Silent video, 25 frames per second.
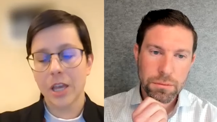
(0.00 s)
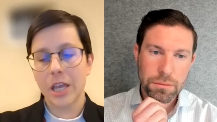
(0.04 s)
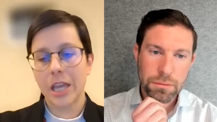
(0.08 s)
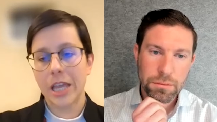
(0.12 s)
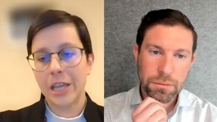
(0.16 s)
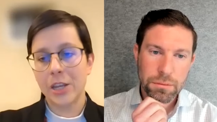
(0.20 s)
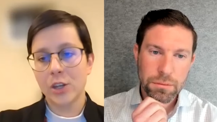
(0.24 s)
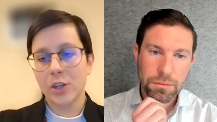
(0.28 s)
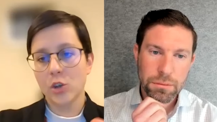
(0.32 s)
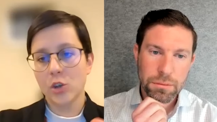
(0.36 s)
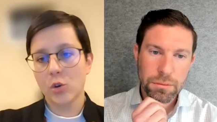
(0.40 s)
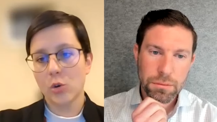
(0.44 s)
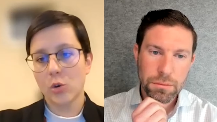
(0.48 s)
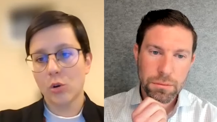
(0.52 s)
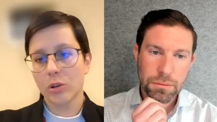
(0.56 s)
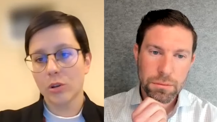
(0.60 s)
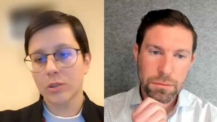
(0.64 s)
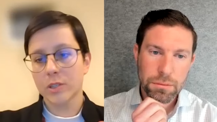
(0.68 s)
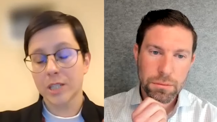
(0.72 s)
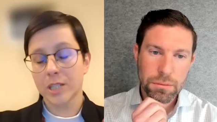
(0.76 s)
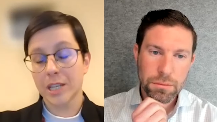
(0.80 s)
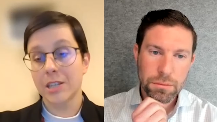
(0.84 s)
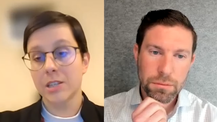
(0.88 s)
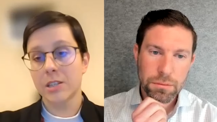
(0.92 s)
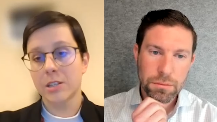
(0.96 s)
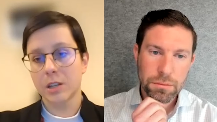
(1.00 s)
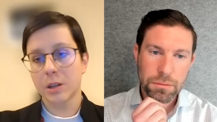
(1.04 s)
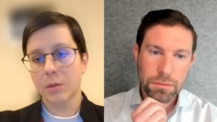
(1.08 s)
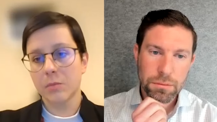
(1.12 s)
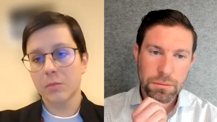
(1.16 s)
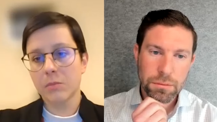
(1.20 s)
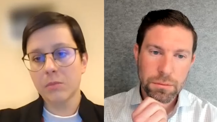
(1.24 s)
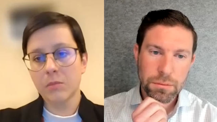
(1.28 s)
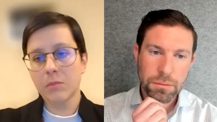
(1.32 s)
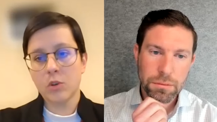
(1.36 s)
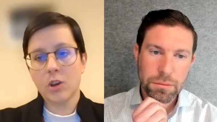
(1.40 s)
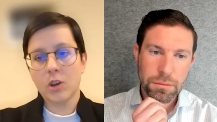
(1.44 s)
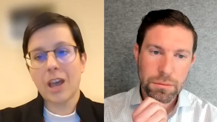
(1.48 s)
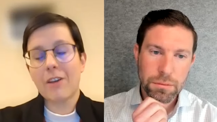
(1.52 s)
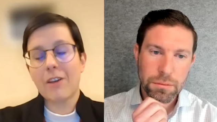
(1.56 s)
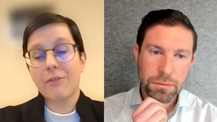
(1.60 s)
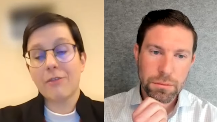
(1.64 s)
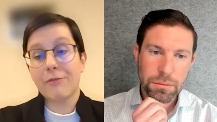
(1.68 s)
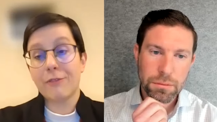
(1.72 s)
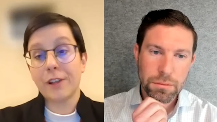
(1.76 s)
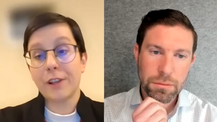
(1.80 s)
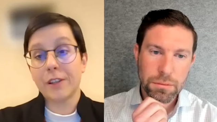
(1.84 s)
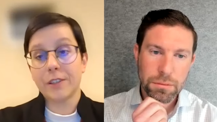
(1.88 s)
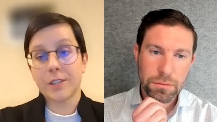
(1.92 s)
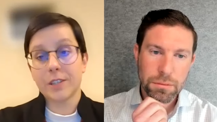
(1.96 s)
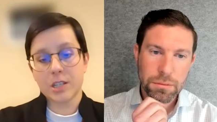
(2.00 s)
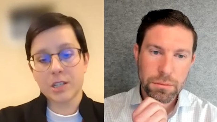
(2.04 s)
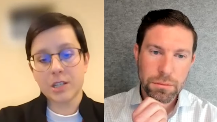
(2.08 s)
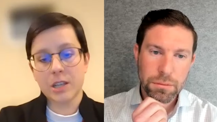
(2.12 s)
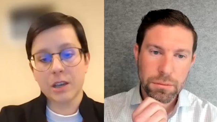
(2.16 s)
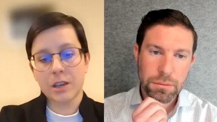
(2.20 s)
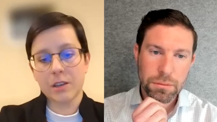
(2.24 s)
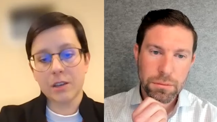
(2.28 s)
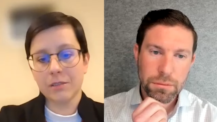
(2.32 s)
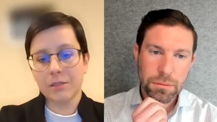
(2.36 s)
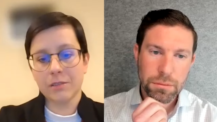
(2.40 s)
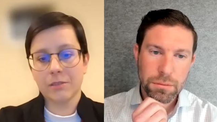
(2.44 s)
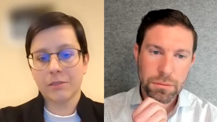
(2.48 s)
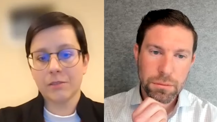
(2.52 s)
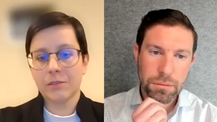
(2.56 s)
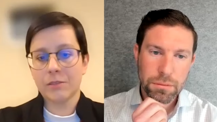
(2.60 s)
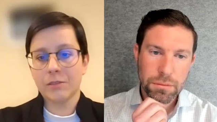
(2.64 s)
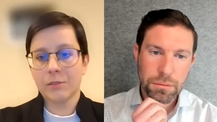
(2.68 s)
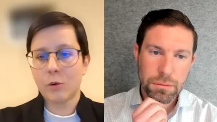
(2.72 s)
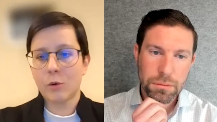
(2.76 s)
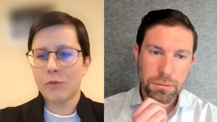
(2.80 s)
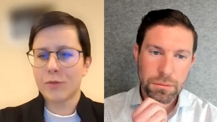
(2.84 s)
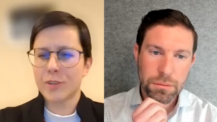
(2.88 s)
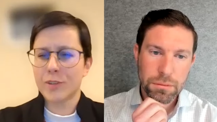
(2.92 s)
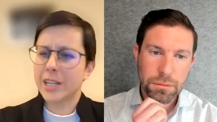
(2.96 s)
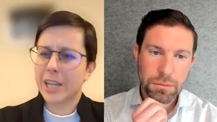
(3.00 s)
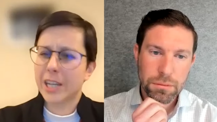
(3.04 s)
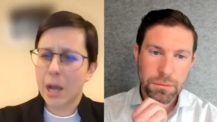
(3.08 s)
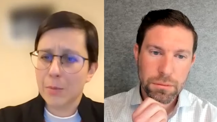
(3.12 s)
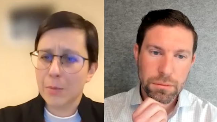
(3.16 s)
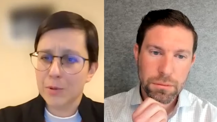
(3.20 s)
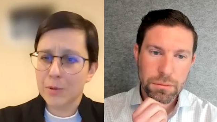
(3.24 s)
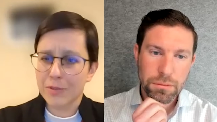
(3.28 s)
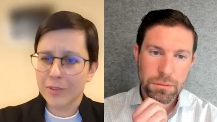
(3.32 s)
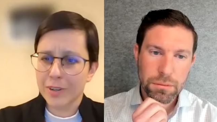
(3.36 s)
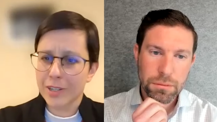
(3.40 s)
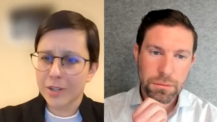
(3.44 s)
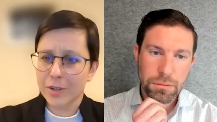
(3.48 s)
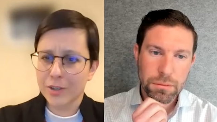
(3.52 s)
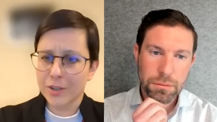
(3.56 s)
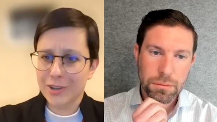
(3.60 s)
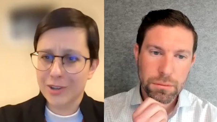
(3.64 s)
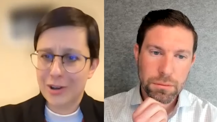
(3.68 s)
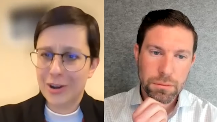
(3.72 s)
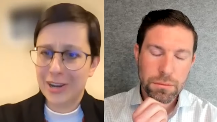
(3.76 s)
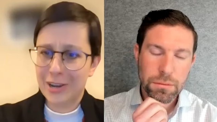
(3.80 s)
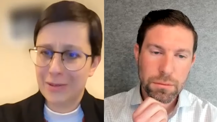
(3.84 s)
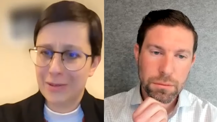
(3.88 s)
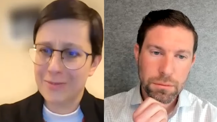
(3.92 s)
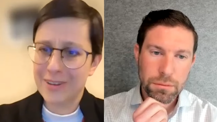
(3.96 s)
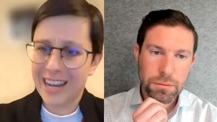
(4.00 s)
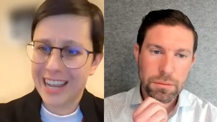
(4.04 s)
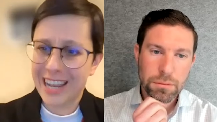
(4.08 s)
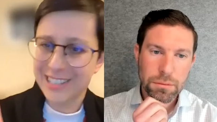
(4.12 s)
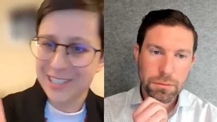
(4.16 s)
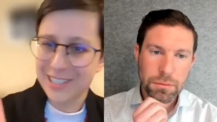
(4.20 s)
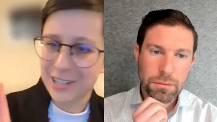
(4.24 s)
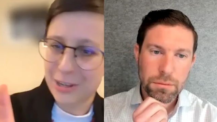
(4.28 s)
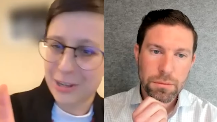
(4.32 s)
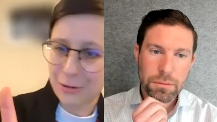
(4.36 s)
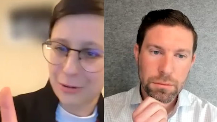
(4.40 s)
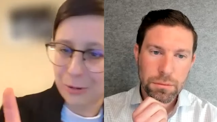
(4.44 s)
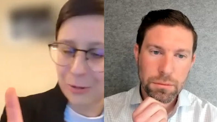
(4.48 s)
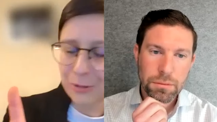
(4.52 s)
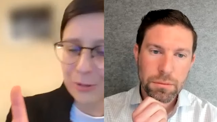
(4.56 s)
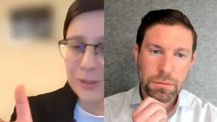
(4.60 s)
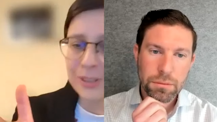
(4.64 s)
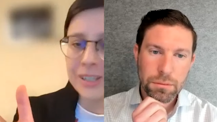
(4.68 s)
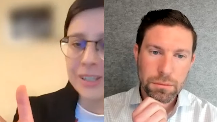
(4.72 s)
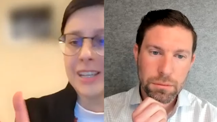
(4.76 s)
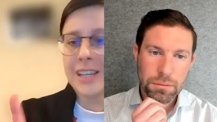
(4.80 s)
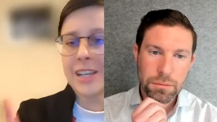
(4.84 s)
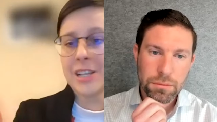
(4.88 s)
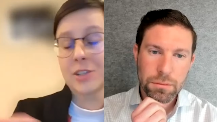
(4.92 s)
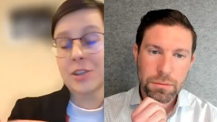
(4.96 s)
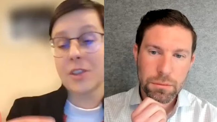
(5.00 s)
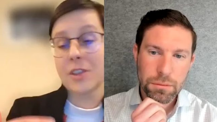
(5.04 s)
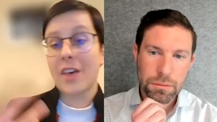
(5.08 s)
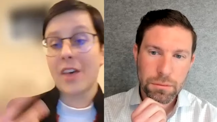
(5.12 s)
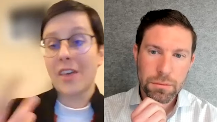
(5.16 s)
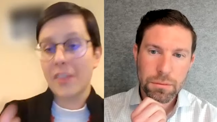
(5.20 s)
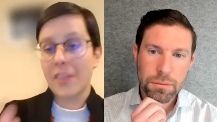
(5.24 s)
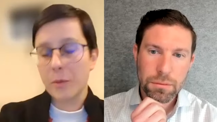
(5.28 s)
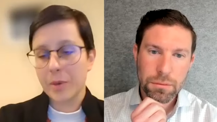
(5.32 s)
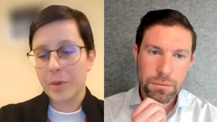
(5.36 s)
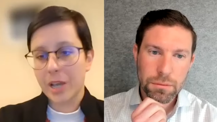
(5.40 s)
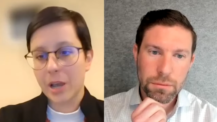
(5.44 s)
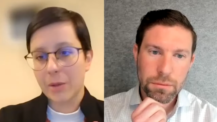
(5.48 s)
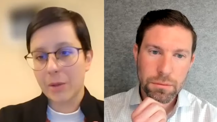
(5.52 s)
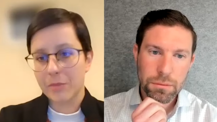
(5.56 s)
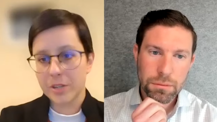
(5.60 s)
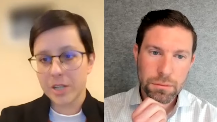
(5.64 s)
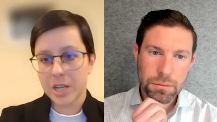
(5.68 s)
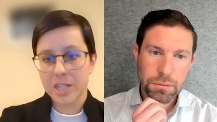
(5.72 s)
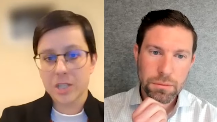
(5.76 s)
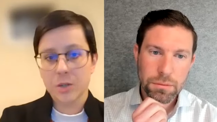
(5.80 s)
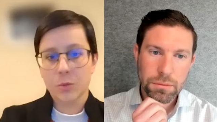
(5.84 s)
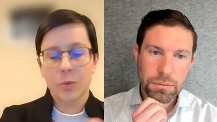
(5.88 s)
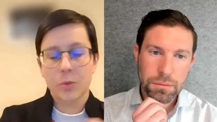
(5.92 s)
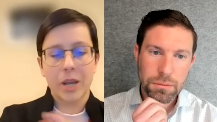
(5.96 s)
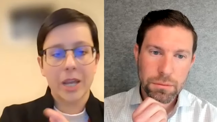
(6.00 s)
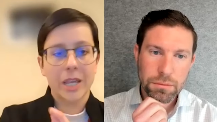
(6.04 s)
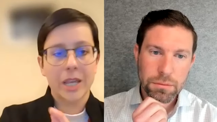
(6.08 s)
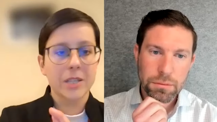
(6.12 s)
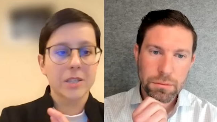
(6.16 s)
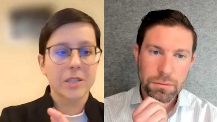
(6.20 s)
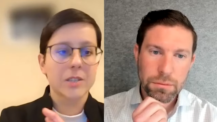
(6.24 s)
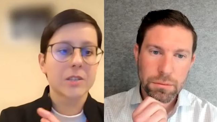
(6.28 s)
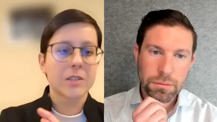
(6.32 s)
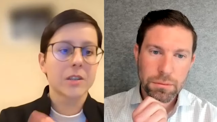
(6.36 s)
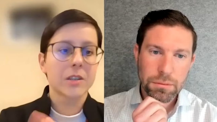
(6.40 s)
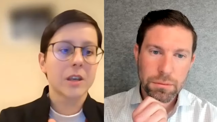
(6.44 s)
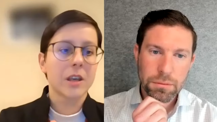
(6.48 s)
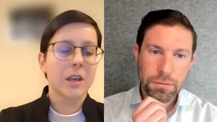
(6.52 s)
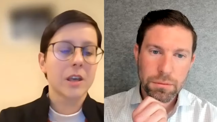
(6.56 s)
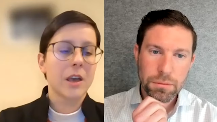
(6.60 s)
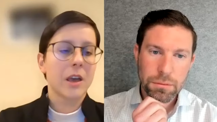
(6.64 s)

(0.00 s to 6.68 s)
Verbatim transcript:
Speaker 1: in your system, you have filters that obviously capture it because you're accumulating it all. So then they become radioactive waste.